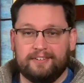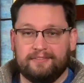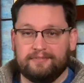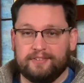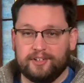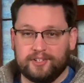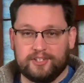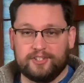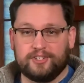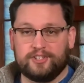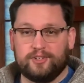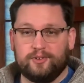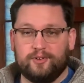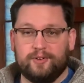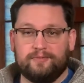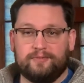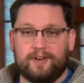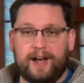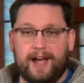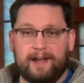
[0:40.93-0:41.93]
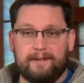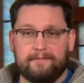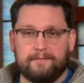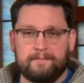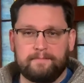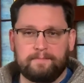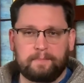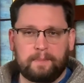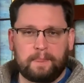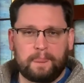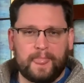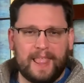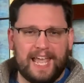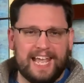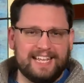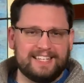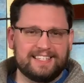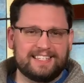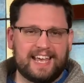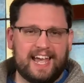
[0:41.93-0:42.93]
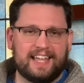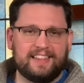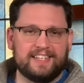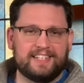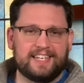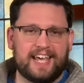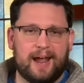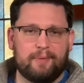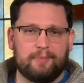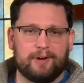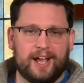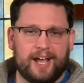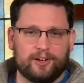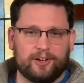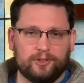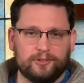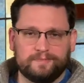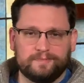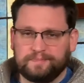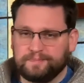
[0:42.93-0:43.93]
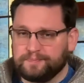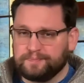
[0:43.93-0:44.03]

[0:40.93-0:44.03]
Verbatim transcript: verses 2 and 5. Inside the tabernacle